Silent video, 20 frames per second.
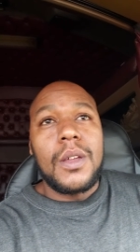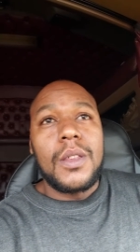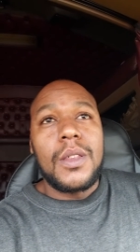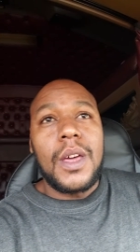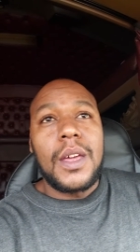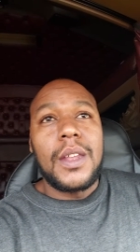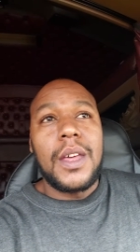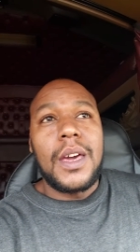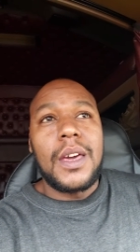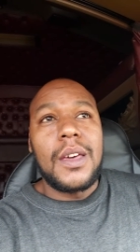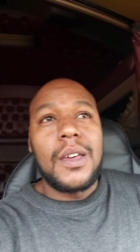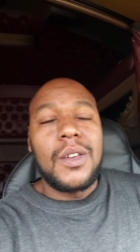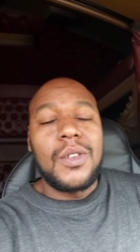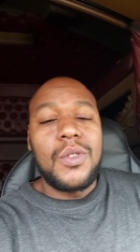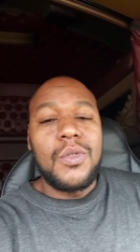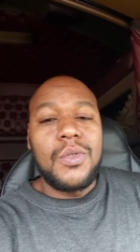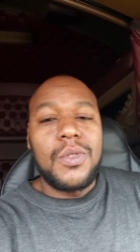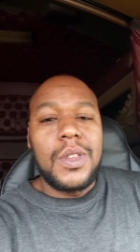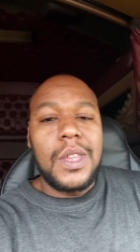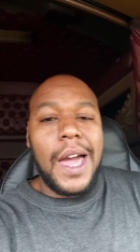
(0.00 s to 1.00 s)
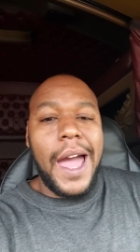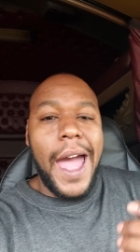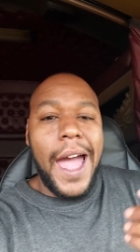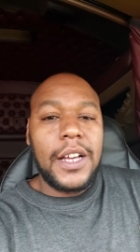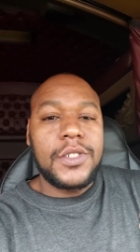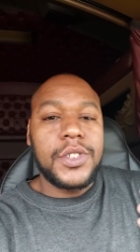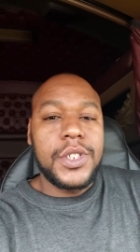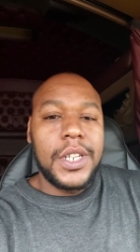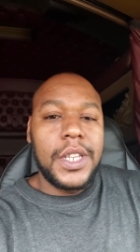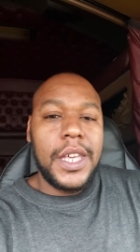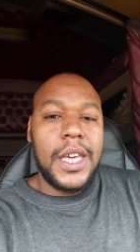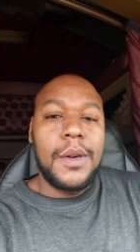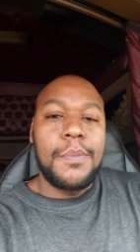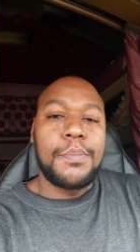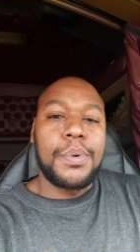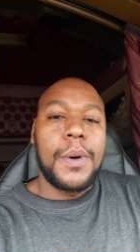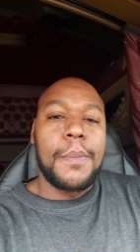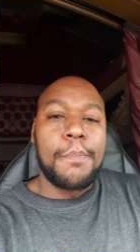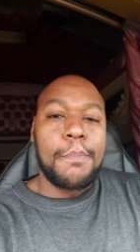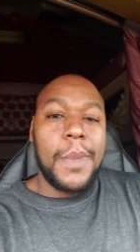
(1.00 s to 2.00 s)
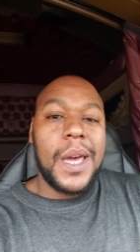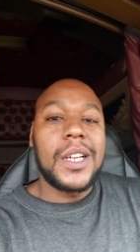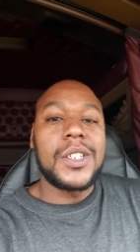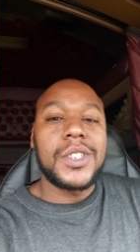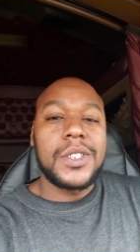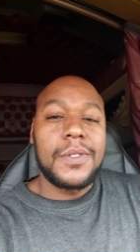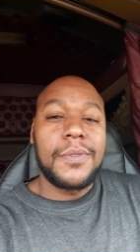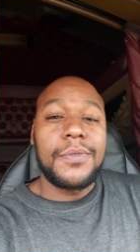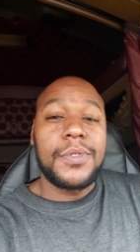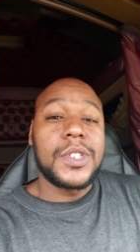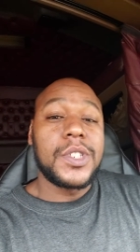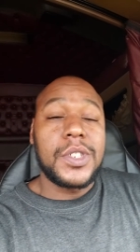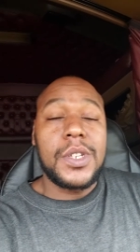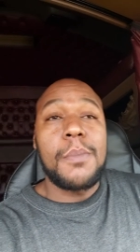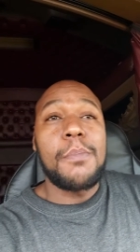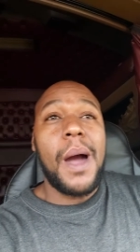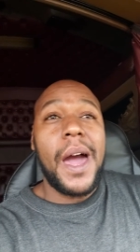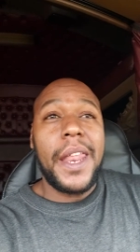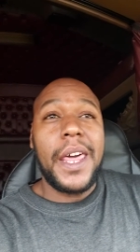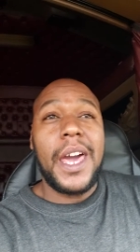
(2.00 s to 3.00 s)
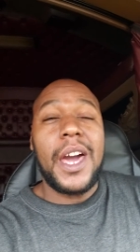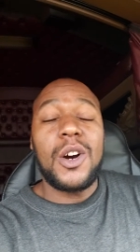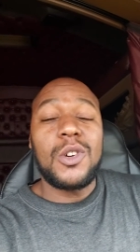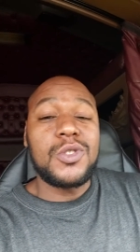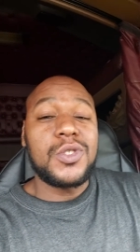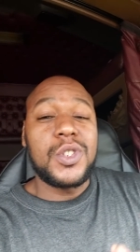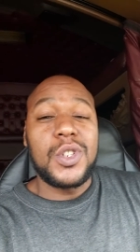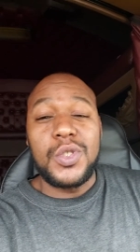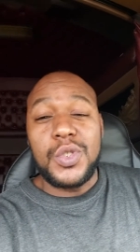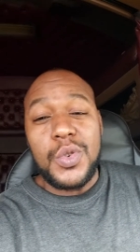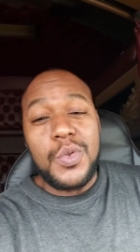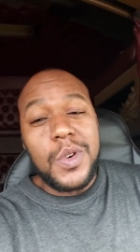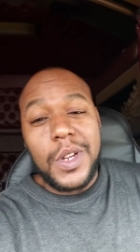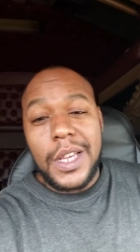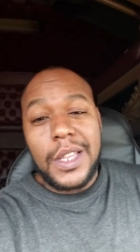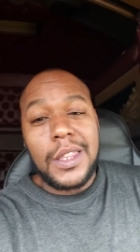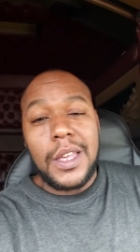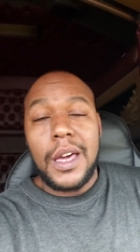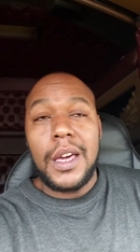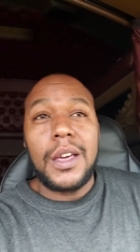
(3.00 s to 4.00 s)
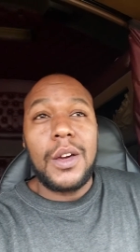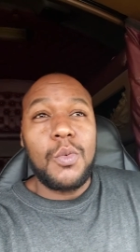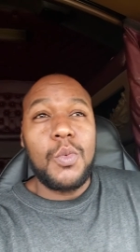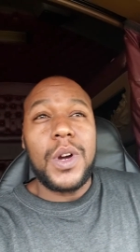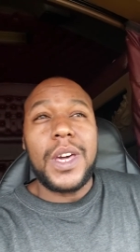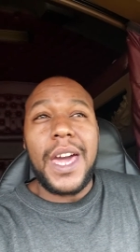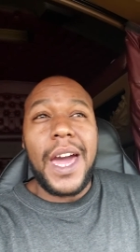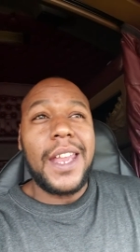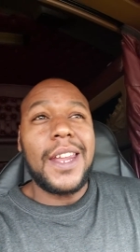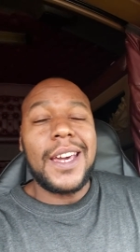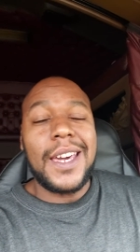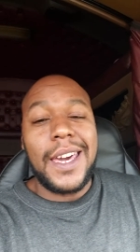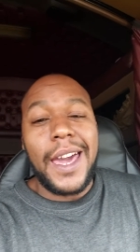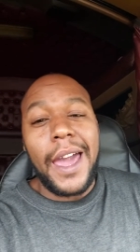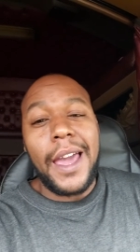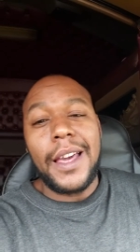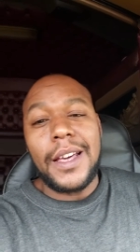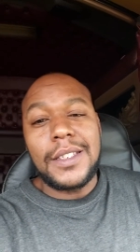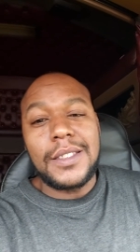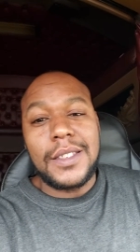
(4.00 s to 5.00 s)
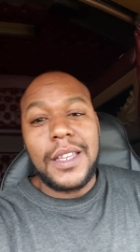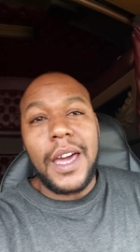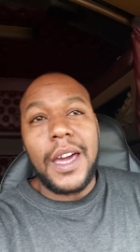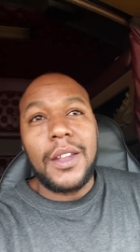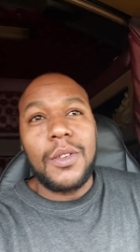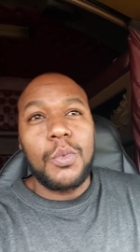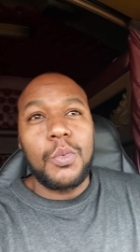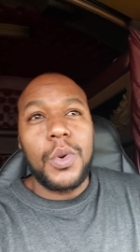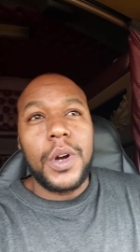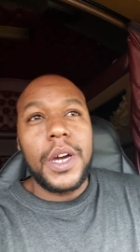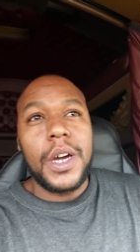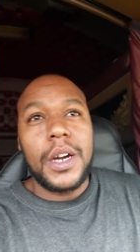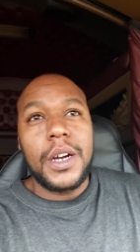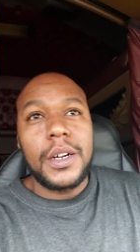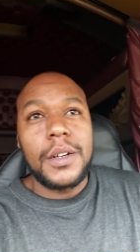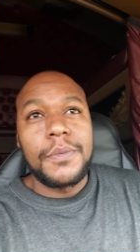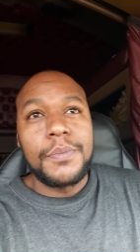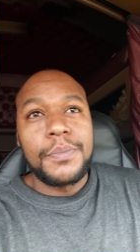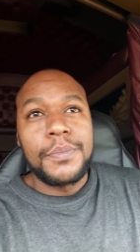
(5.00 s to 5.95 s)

That you actually need permission for somebody else to do anything? What kind of gang is that where